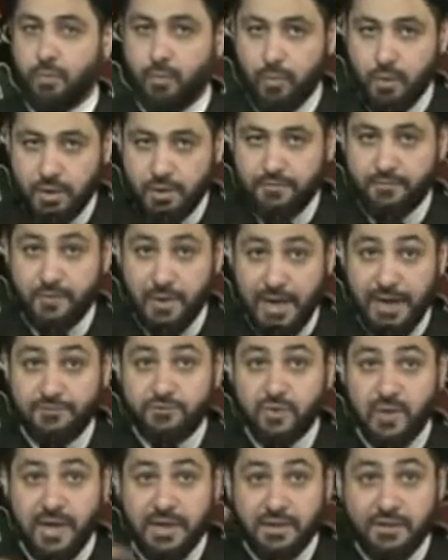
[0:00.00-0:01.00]
One of we
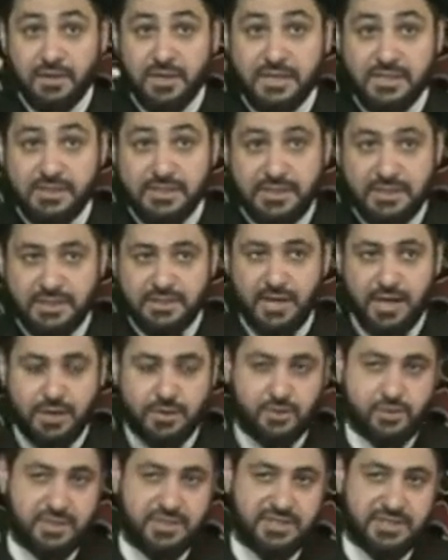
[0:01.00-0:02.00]
have to analyze these
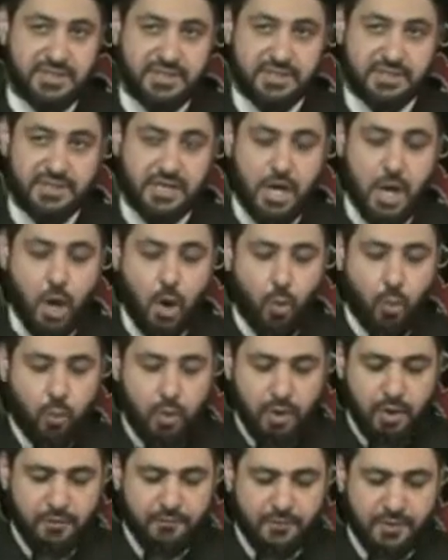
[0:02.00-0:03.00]
characteristics.
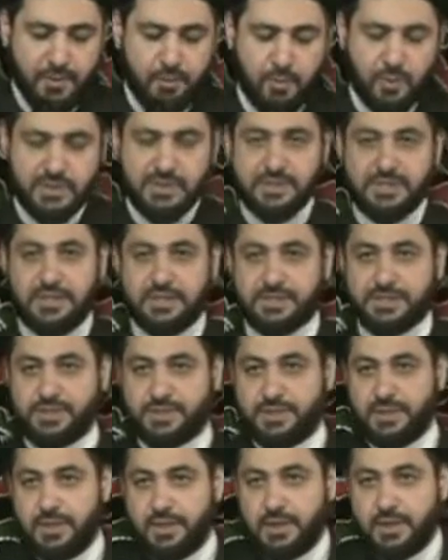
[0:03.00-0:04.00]
One of them was
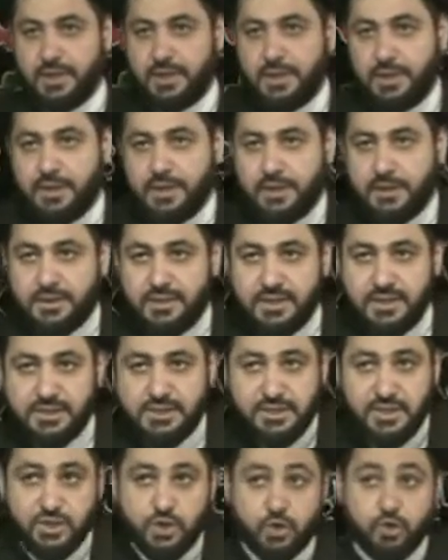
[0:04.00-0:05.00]
this
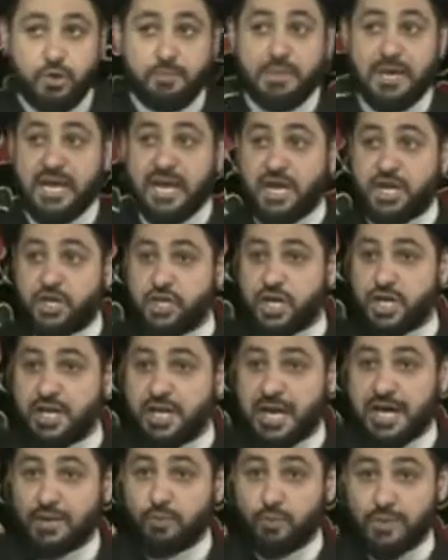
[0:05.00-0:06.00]
this discrimination
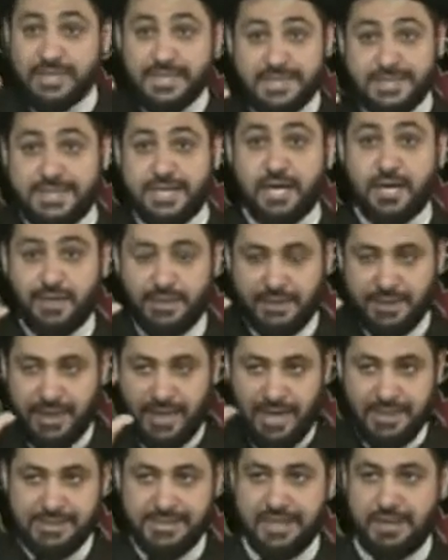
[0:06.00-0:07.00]
that we see a
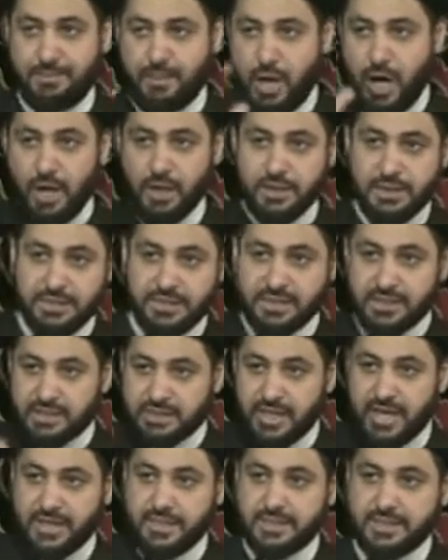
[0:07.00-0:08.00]
lot among the
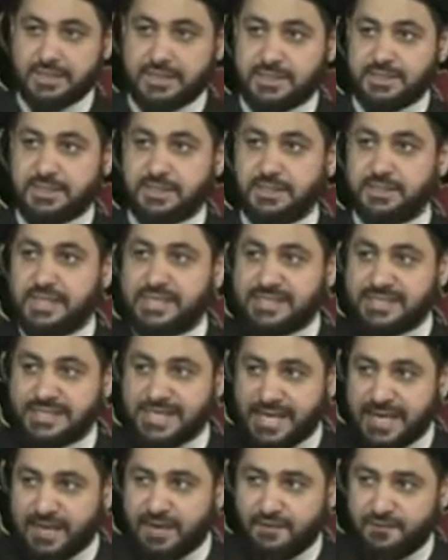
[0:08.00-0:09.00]
societies still. The
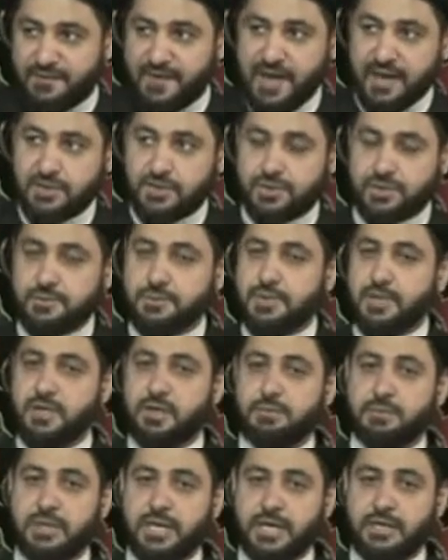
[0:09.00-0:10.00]
second factor that I
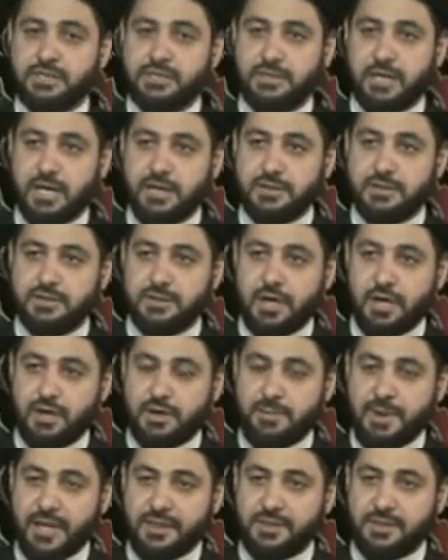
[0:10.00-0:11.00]
would like to talk
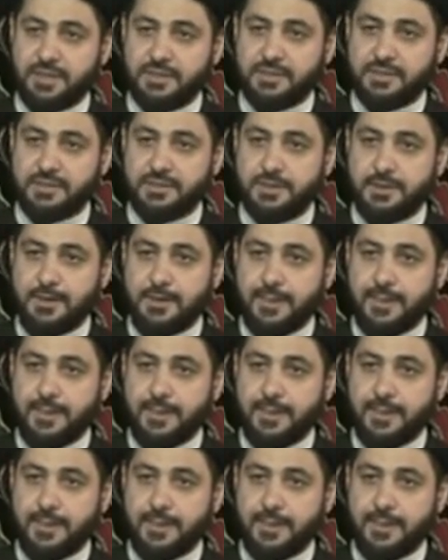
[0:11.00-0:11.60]
about this.